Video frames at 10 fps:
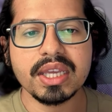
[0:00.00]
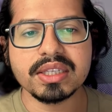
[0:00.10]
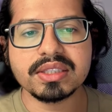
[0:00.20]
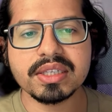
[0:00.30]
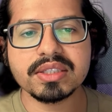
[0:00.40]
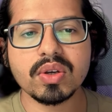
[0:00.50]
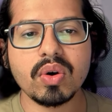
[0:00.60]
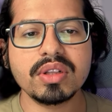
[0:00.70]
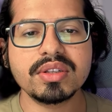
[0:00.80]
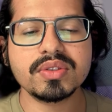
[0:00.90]
It says
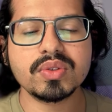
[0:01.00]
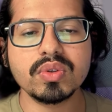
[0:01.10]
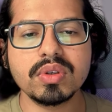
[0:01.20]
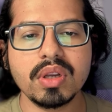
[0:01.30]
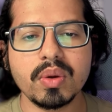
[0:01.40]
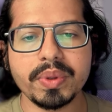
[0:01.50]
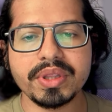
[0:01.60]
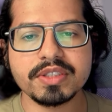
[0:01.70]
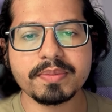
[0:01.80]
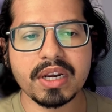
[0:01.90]
call this tool with
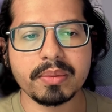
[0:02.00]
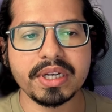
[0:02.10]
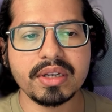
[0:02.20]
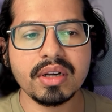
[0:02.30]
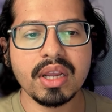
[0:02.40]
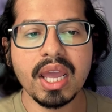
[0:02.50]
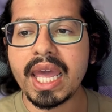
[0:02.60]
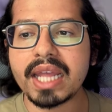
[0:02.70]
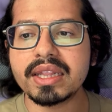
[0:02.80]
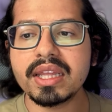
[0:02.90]
this parameter,
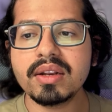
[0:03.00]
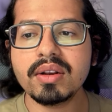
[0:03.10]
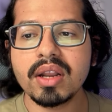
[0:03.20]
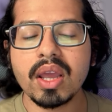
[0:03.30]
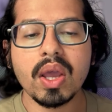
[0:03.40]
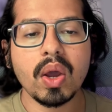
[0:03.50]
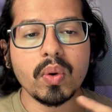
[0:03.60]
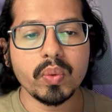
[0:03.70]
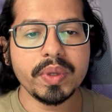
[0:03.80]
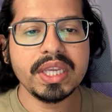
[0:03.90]
and then
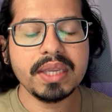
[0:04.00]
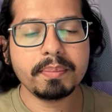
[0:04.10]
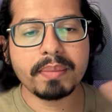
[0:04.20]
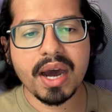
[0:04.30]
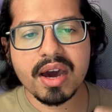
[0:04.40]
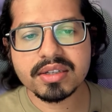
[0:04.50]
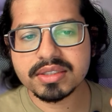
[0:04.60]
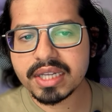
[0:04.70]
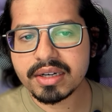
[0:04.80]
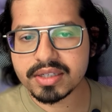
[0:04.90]
we parse
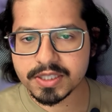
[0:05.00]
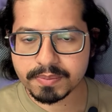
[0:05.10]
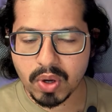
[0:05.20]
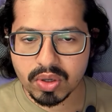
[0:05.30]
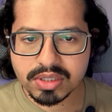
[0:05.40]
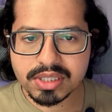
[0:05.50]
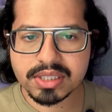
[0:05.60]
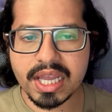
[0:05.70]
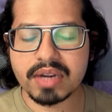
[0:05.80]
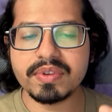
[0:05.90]
that response
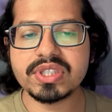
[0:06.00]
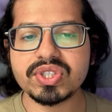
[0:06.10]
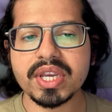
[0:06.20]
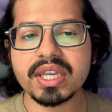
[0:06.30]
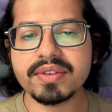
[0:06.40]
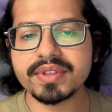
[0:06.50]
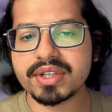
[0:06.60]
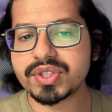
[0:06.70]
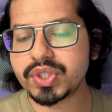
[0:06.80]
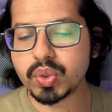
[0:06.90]
and we check if there
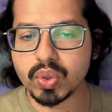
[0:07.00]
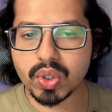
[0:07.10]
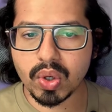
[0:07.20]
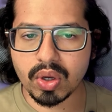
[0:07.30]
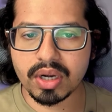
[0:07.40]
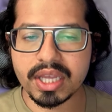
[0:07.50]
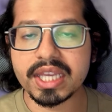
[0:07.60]
is a tool call.